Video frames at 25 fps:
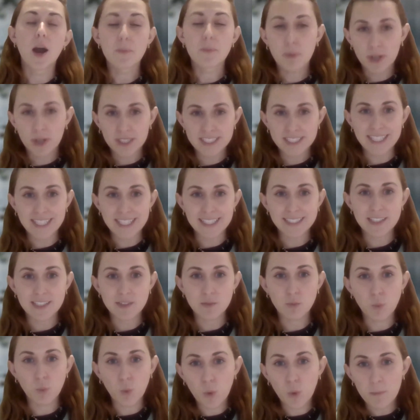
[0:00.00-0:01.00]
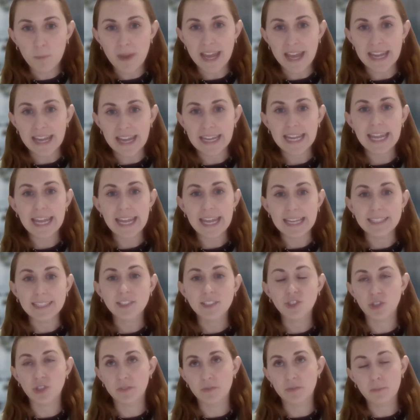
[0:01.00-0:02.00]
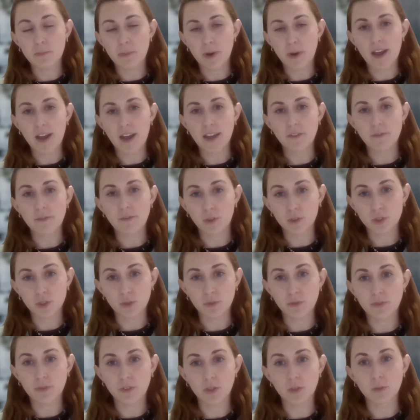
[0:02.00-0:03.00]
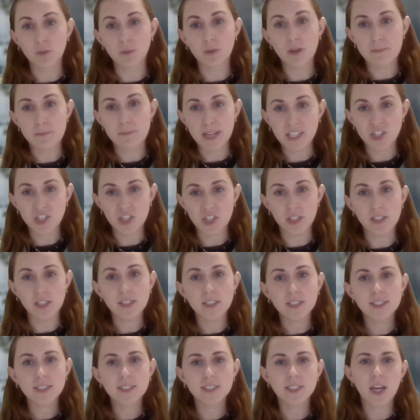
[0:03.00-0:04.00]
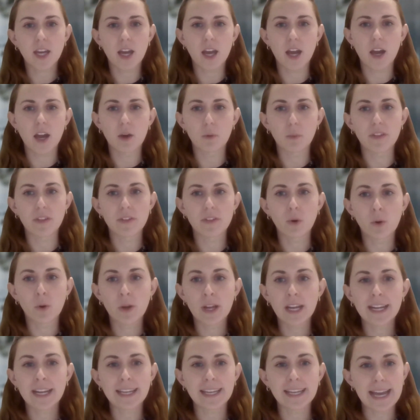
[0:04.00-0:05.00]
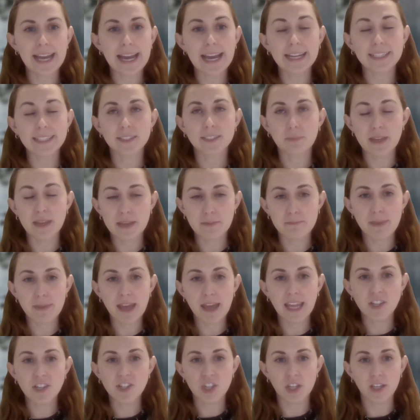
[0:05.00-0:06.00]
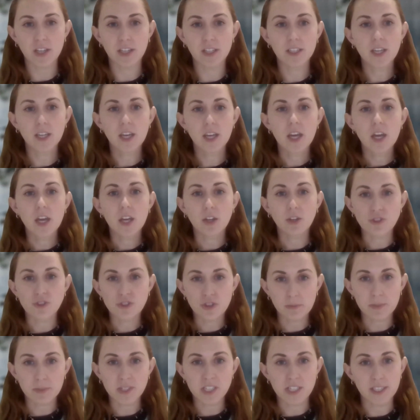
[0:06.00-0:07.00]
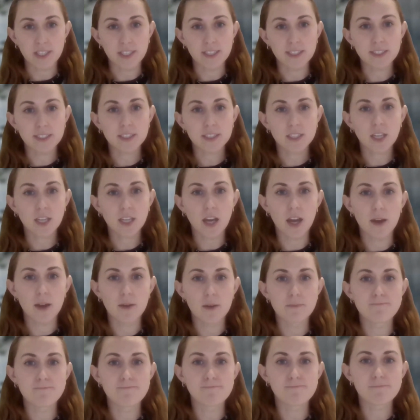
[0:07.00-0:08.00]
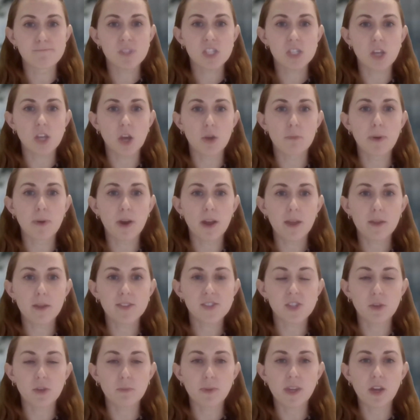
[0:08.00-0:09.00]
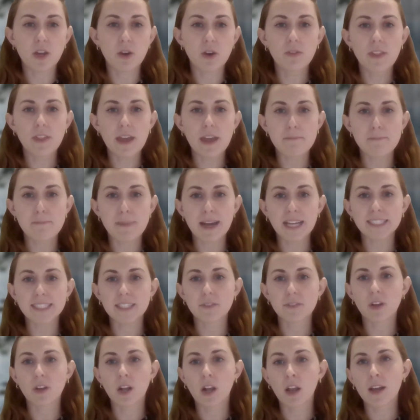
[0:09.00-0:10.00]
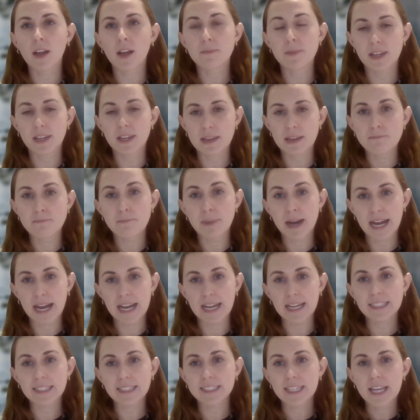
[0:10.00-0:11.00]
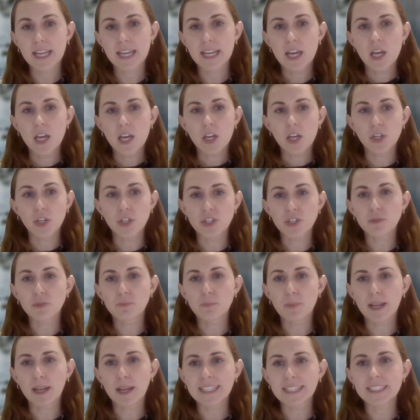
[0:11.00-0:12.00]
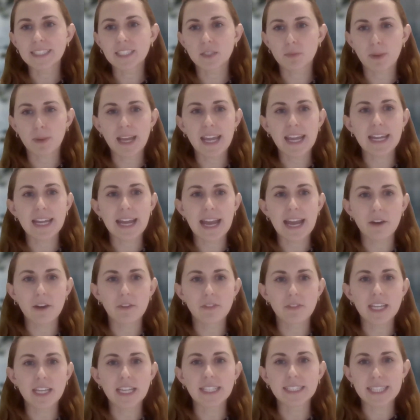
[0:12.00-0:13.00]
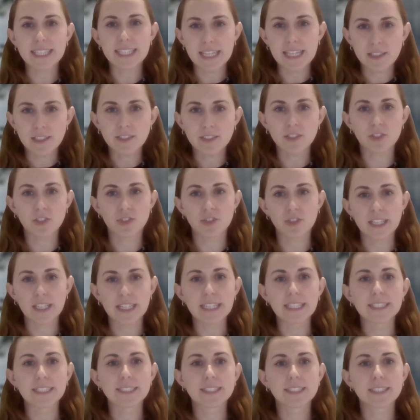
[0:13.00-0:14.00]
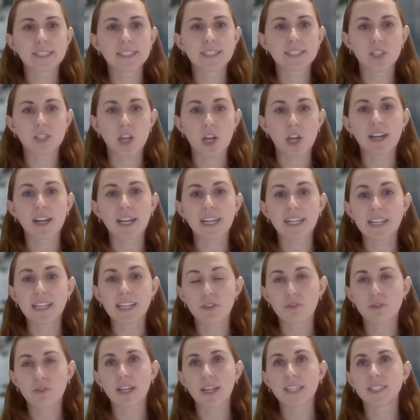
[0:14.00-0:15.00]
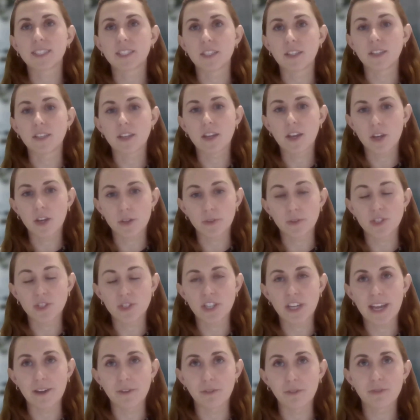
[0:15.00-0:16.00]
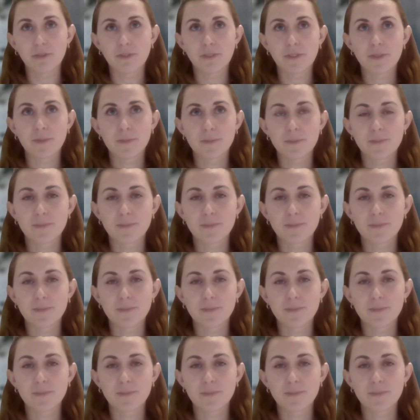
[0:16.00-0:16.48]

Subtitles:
unprecedented warming is driven by fossil fuel emissions, with oil and gas being major contributors. So beyond their massive climate impact, could you please explain how these industries directly threaten ocean health?